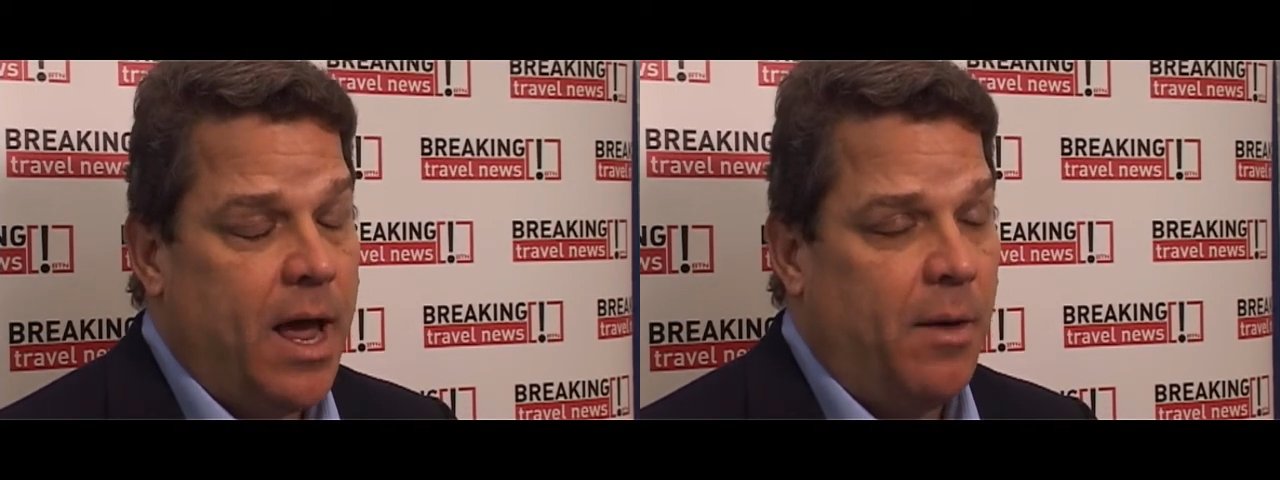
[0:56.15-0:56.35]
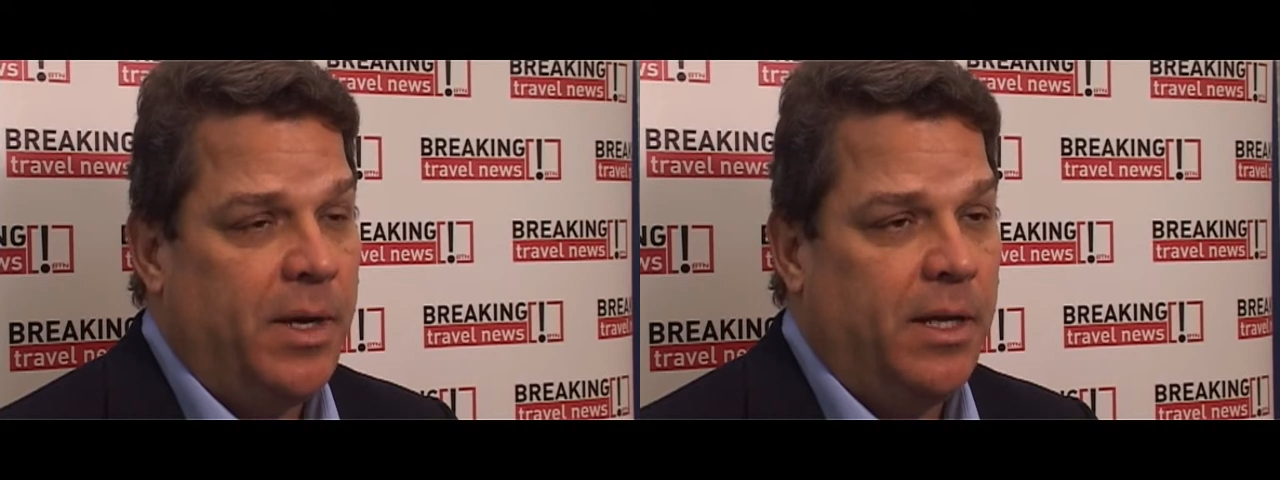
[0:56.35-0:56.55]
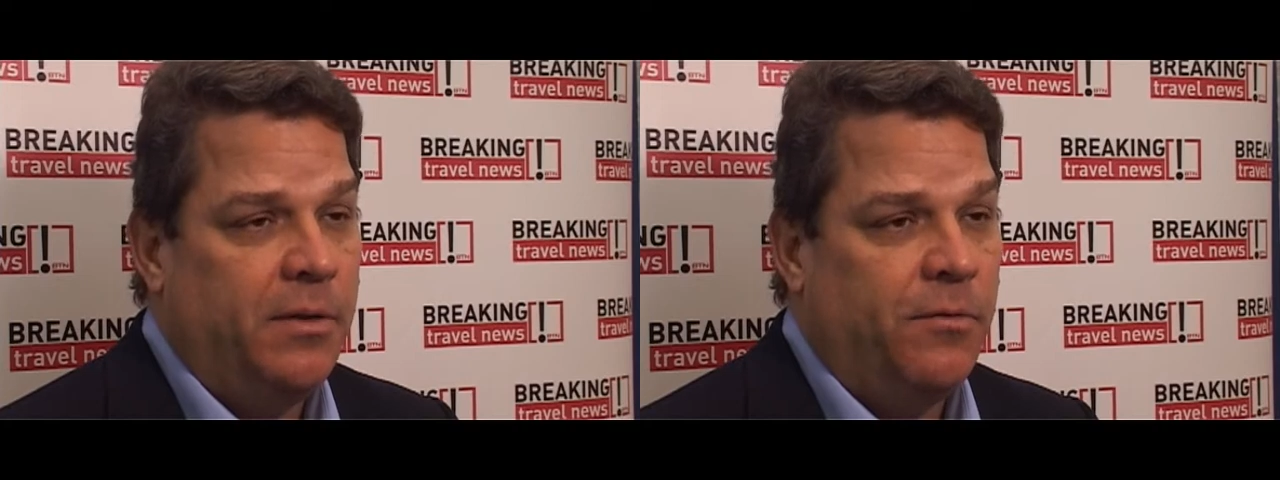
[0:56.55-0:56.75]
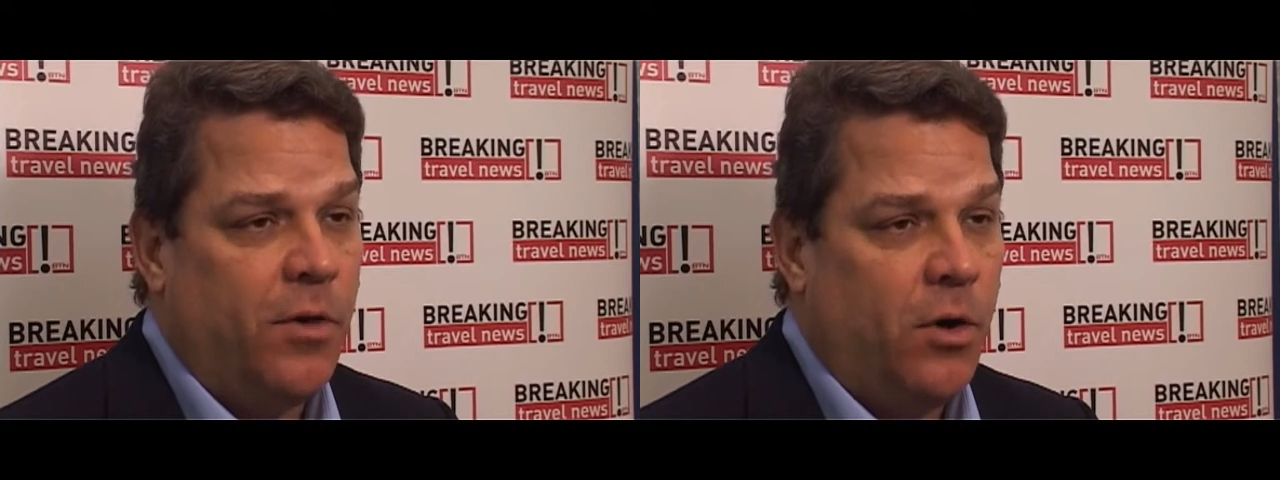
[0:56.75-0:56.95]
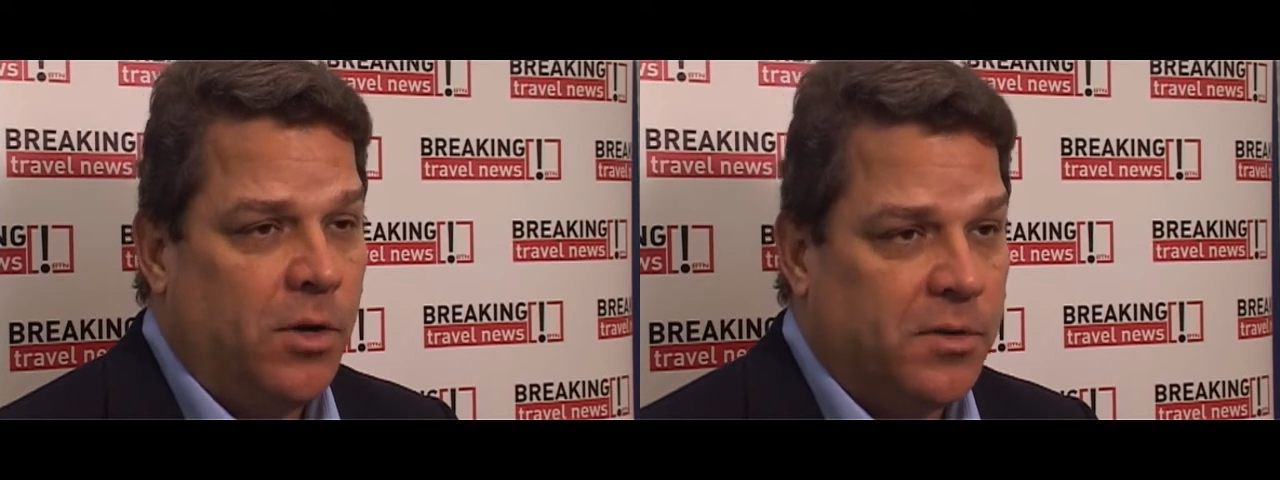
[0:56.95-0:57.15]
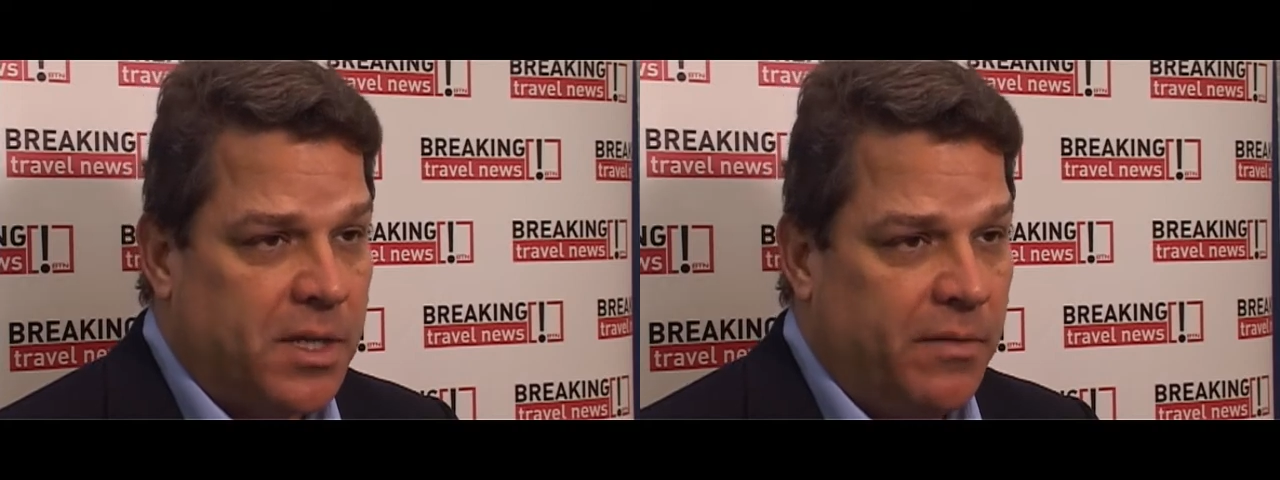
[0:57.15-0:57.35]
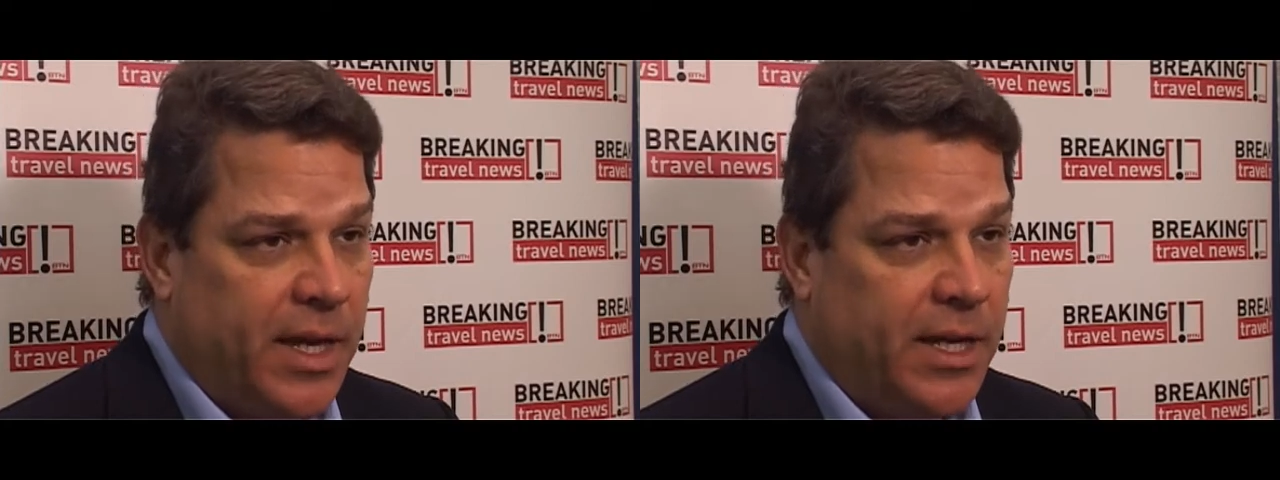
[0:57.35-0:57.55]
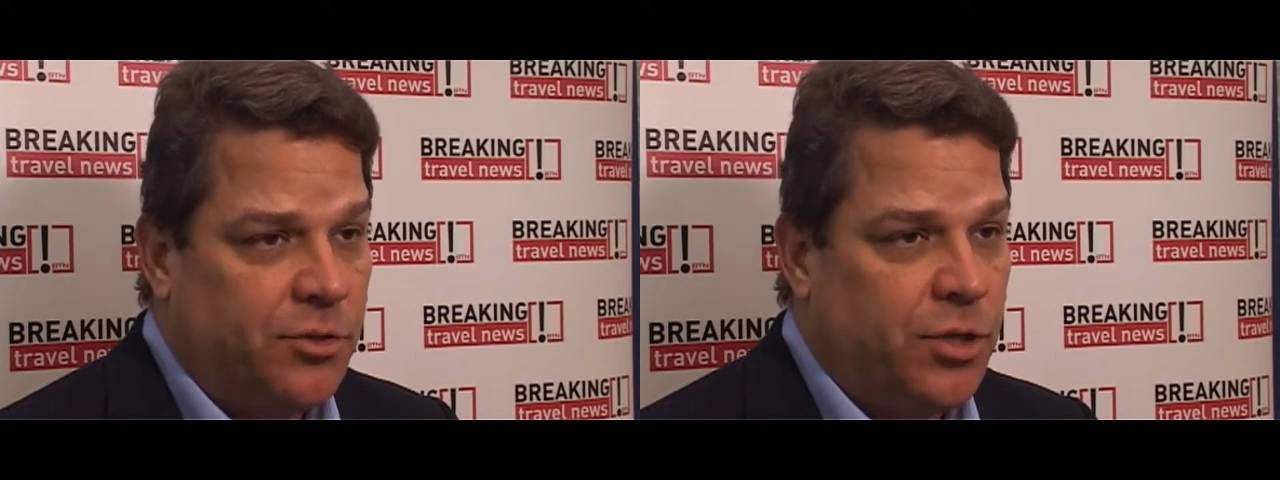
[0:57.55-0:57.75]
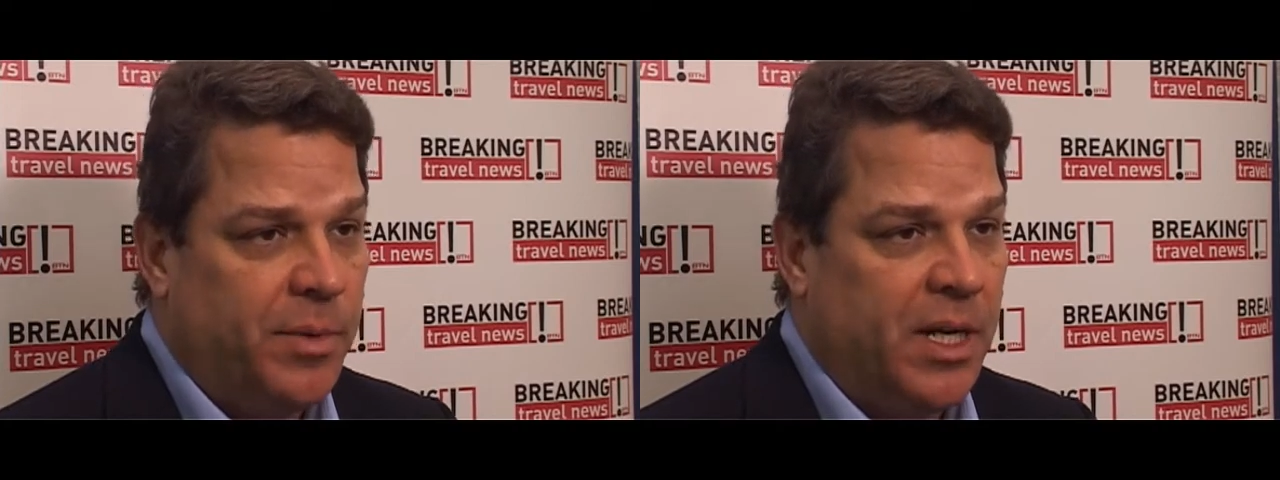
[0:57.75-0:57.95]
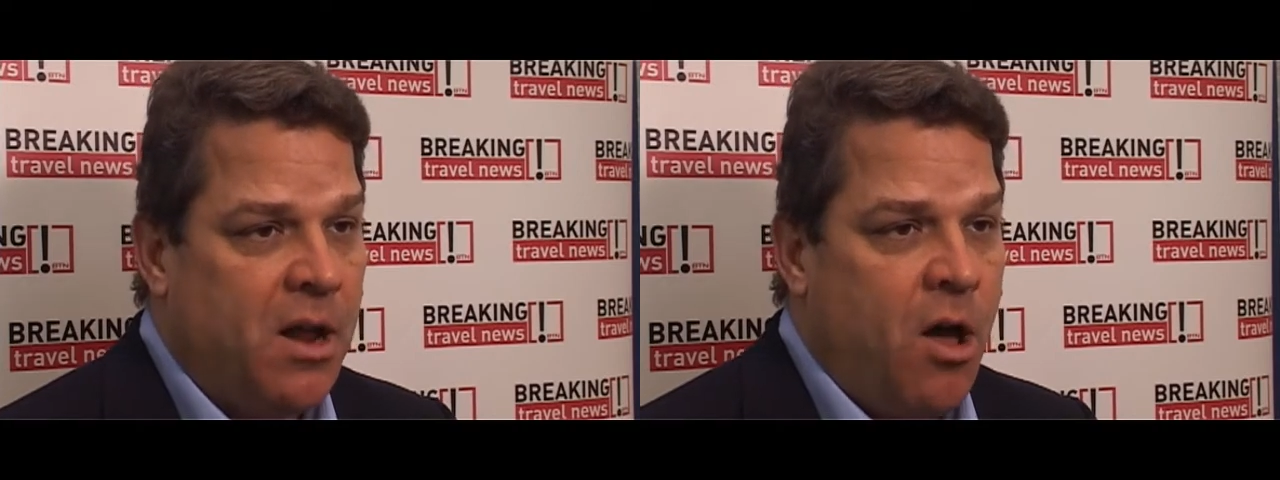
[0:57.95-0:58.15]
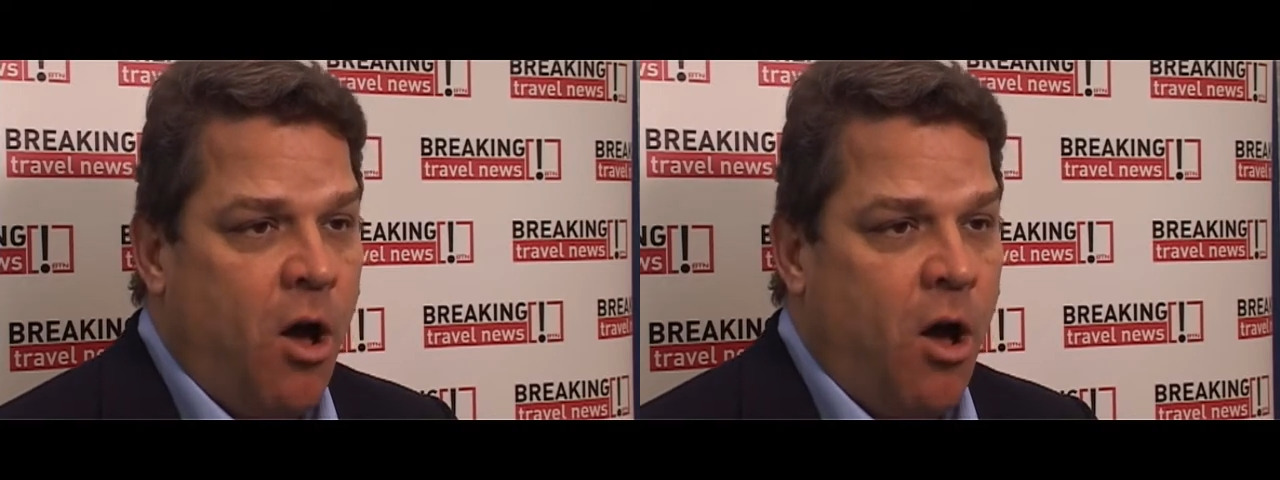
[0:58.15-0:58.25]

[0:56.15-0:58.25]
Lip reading: How many photos have they contributed?